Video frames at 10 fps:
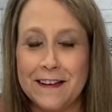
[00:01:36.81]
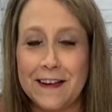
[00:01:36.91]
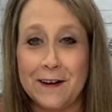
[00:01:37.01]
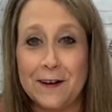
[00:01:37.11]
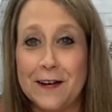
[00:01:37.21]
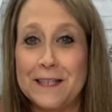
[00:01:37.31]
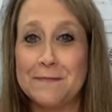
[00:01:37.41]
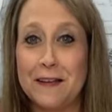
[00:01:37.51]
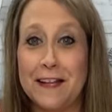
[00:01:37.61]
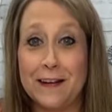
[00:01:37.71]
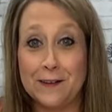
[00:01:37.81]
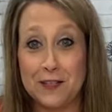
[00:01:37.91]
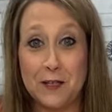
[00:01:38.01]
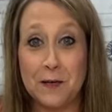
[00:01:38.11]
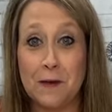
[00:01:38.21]
her husband and her
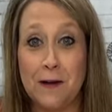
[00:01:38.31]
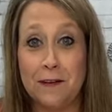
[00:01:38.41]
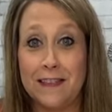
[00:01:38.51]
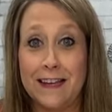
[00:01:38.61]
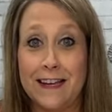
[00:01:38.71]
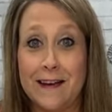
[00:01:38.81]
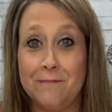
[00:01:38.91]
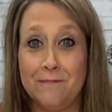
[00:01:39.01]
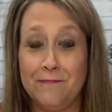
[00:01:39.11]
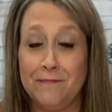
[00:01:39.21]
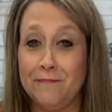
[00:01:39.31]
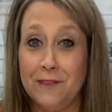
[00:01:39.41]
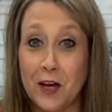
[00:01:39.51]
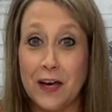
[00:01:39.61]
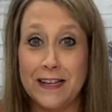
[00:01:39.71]
son probably think I'm
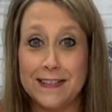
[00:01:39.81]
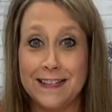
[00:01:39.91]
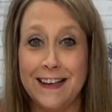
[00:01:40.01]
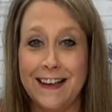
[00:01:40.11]
nuts,